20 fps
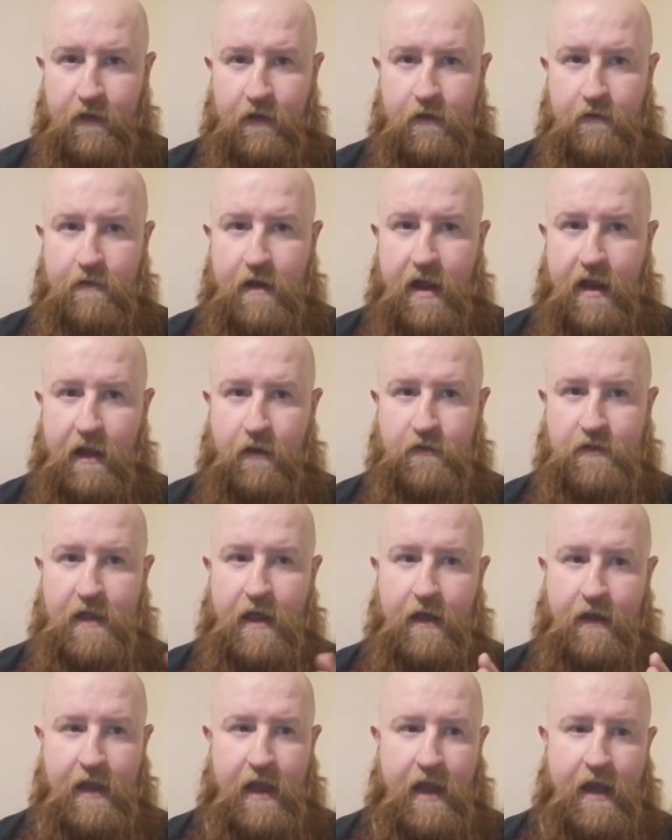right? I was
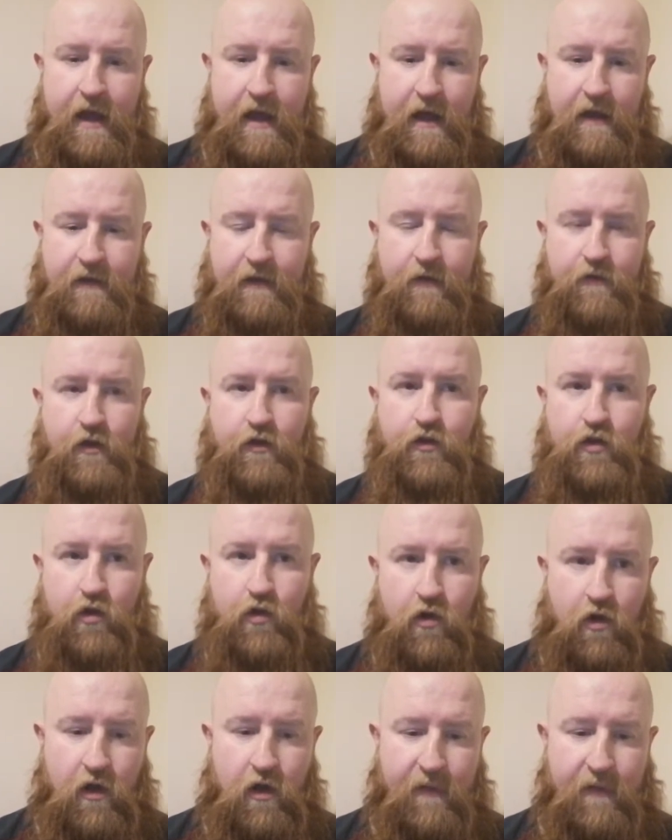like, yeah, I did the
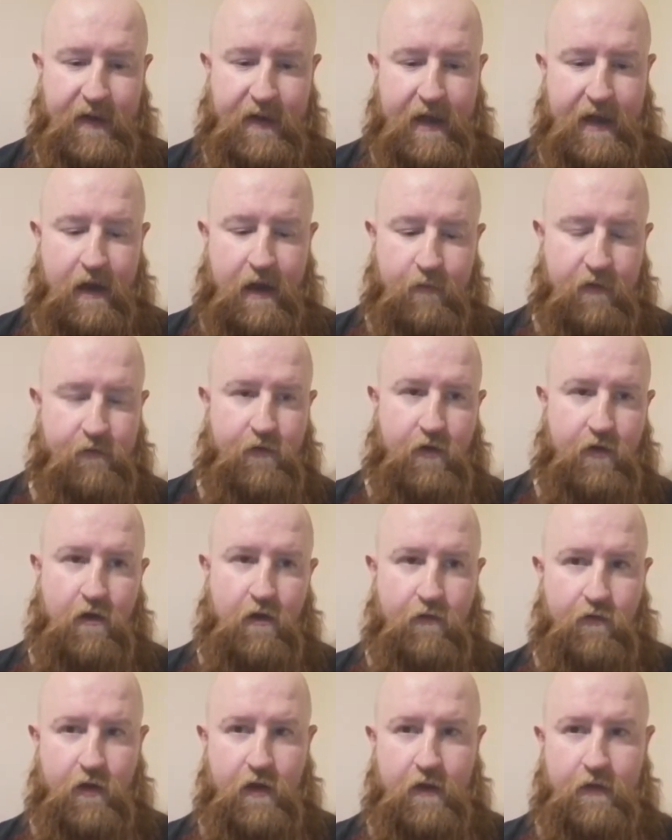door. I became
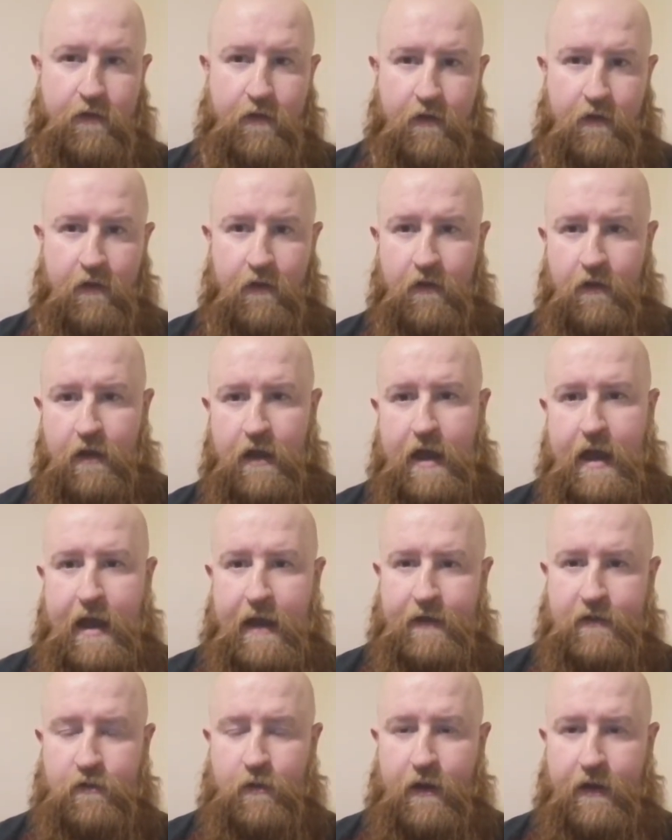involved with
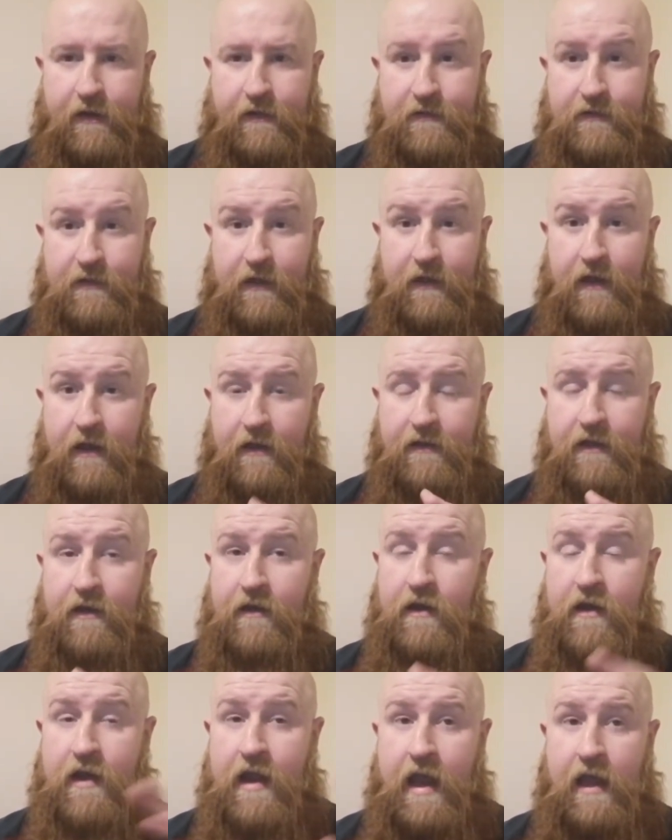X, Y, and Z. I
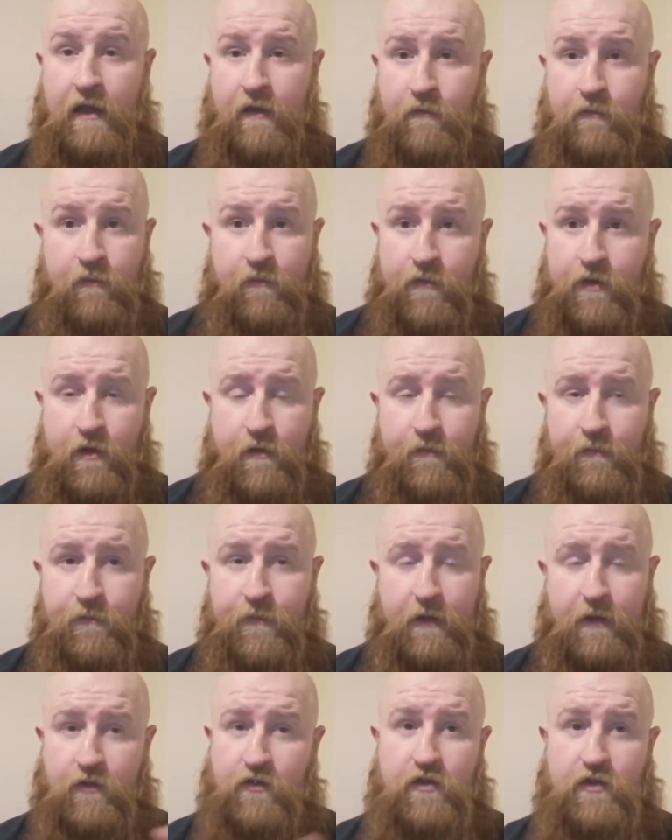didn't name them.
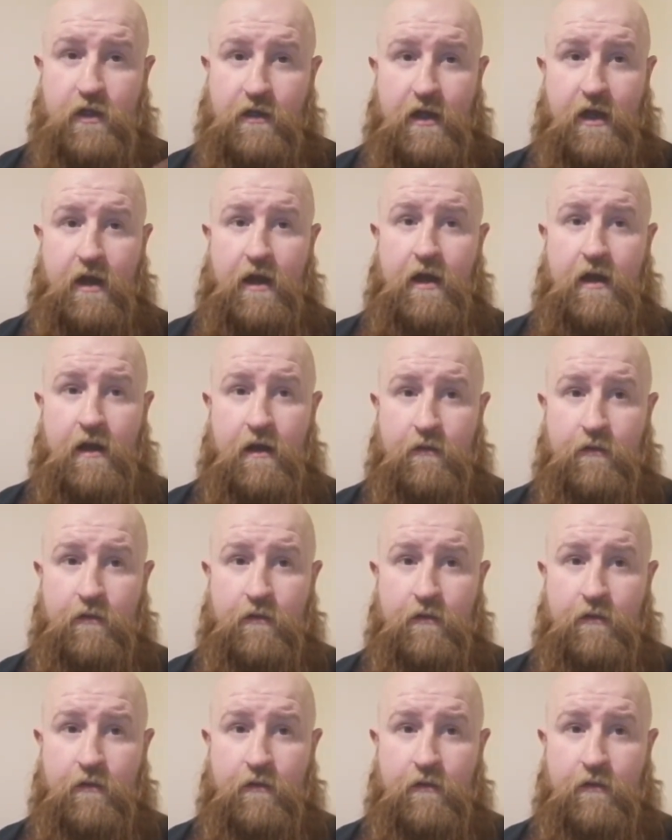I just said, yeah, I, uh,